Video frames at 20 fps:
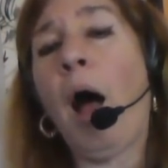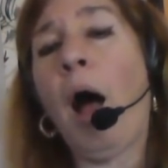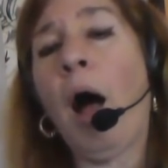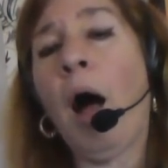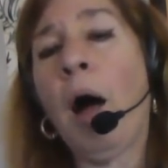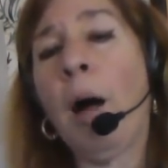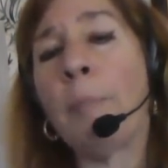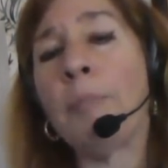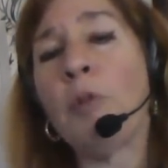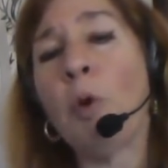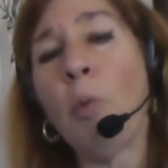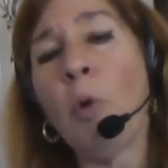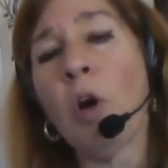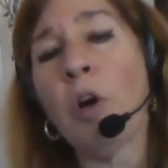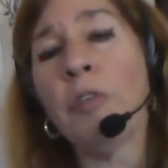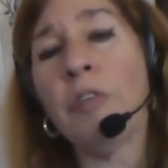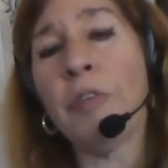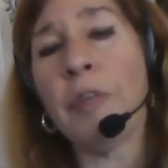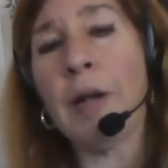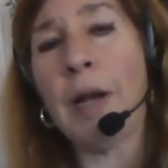Um, the
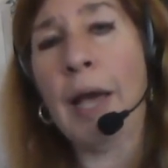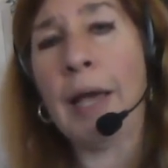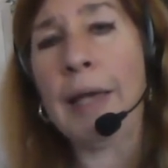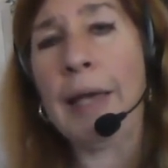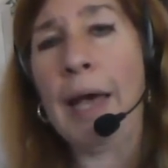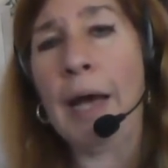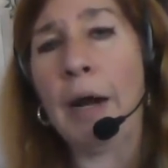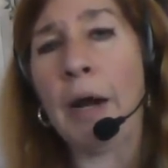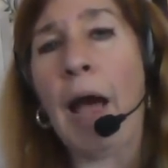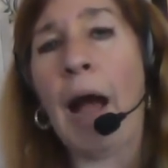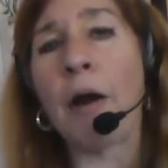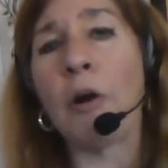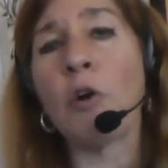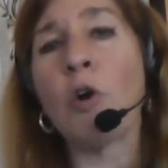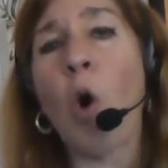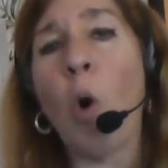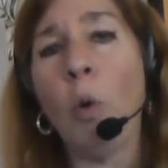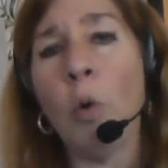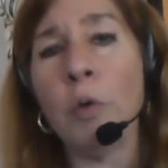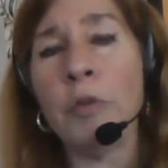words that I get are
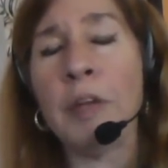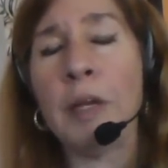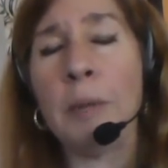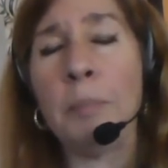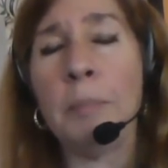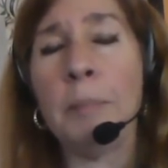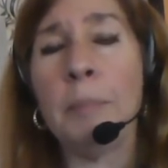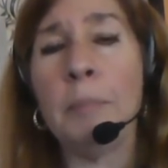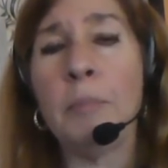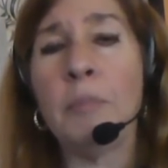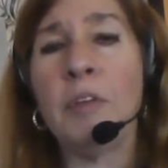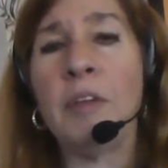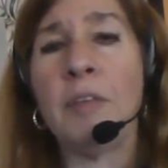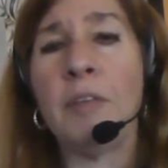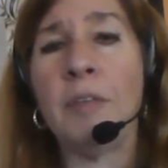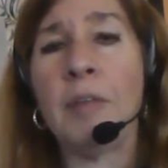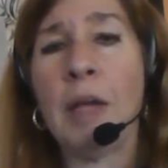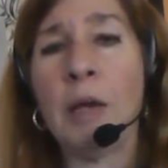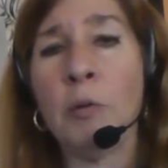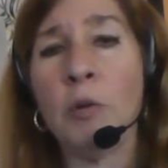golden,
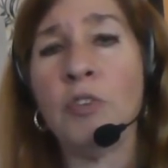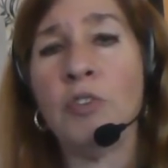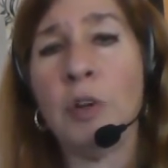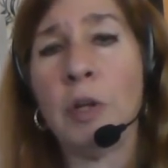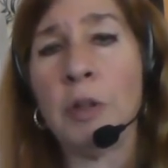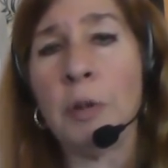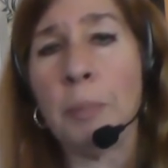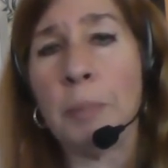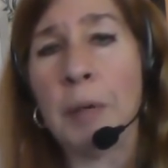distinguishing the